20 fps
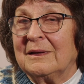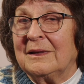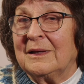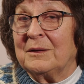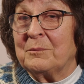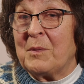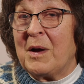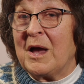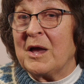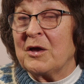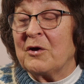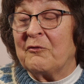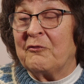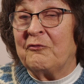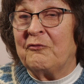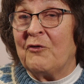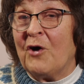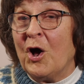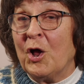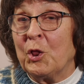Am I a
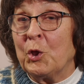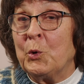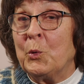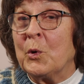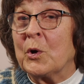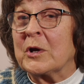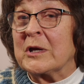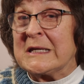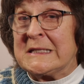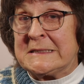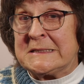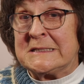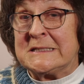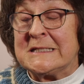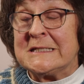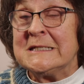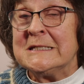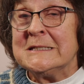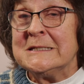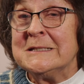follower
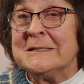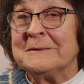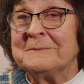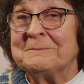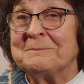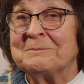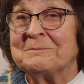indeed?